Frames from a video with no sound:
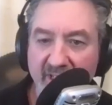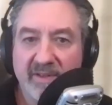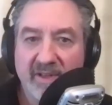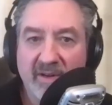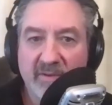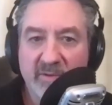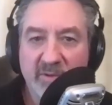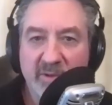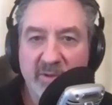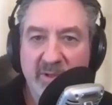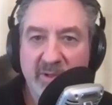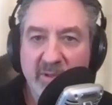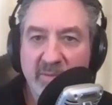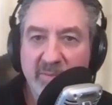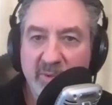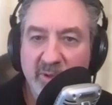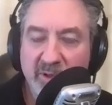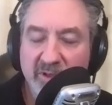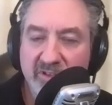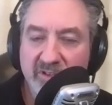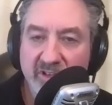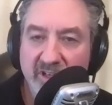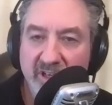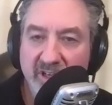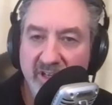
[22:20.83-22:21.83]
I really
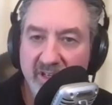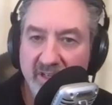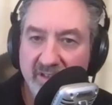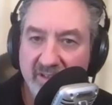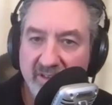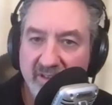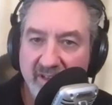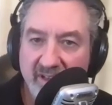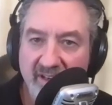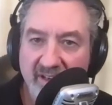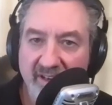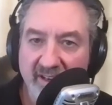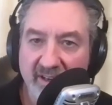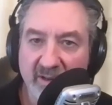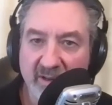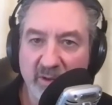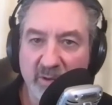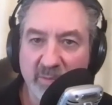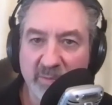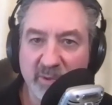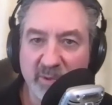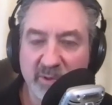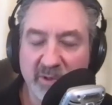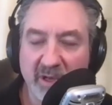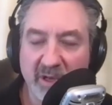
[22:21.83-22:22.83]
appreciate it, and I
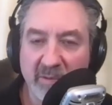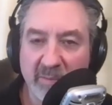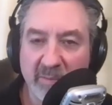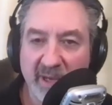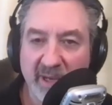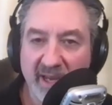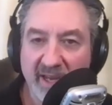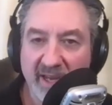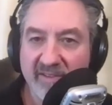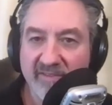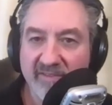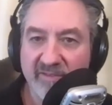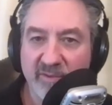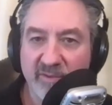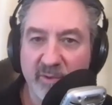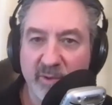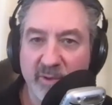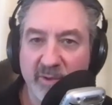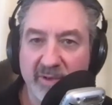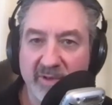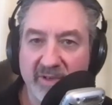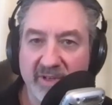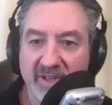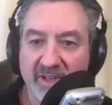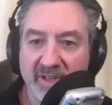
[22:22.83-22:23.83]
hope you'll come back
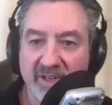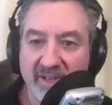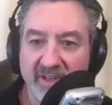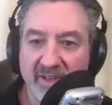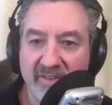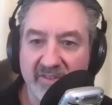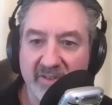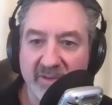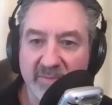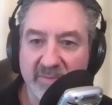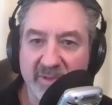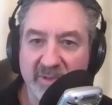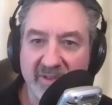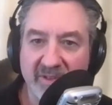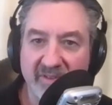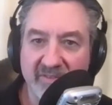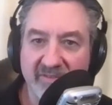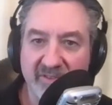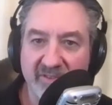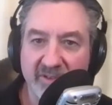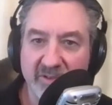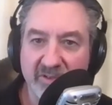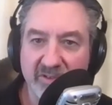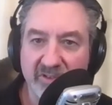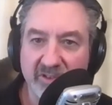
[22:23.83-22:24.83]
for something in the
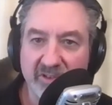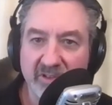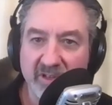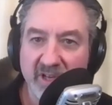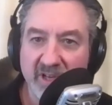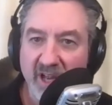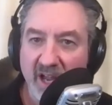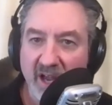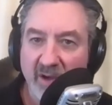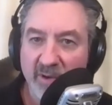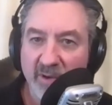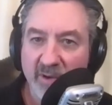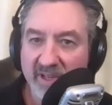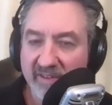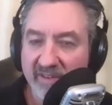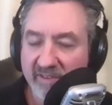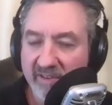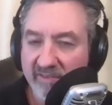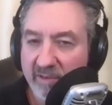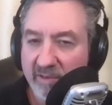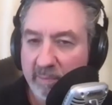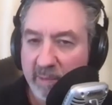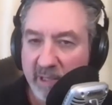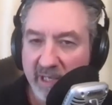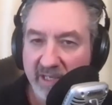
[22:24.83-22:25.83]
future. I want to give
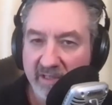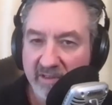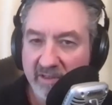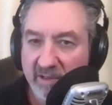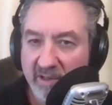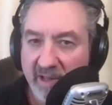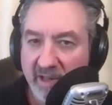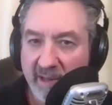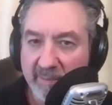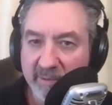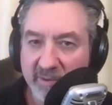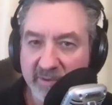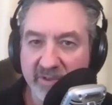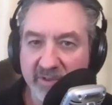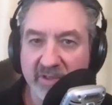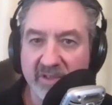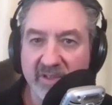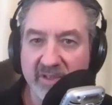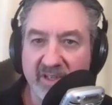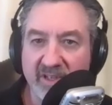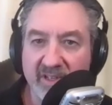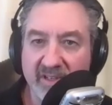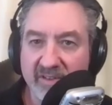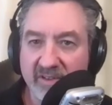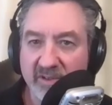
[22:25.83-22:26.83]
everybody a little
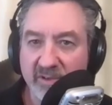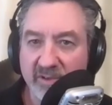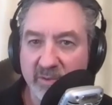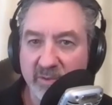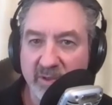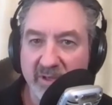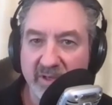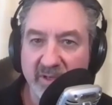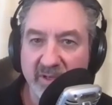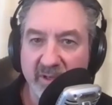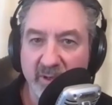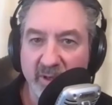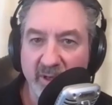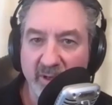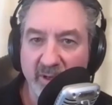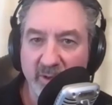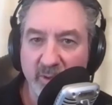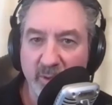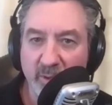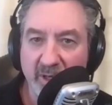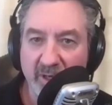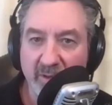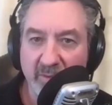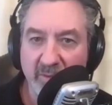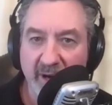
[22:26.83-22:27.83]
opportunity to do a
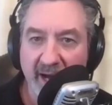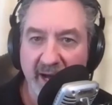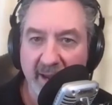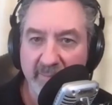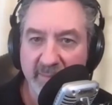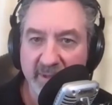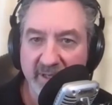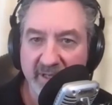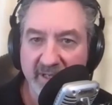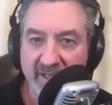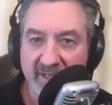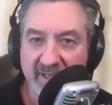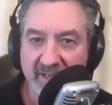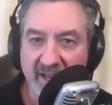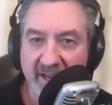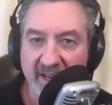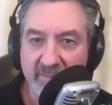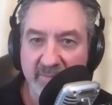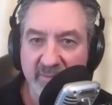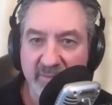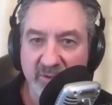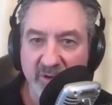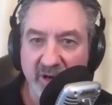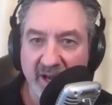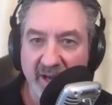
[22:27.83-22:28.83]
quick wrap and any
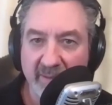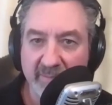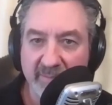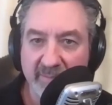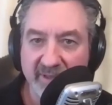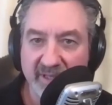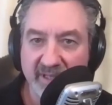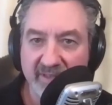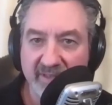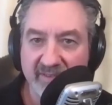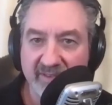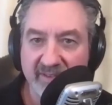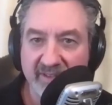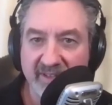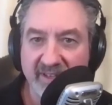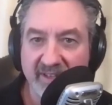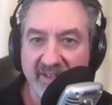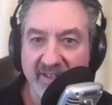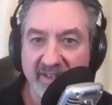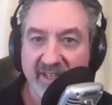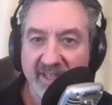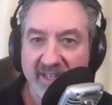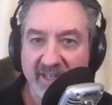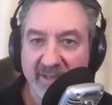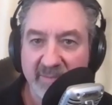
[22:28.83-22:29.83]
name drop that
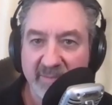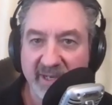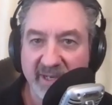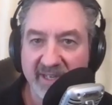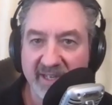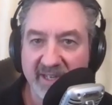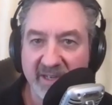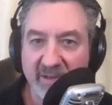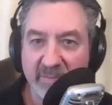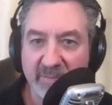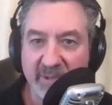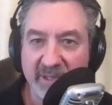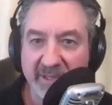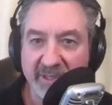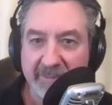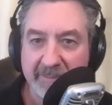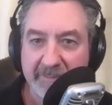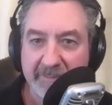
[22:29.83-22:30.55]
might help you.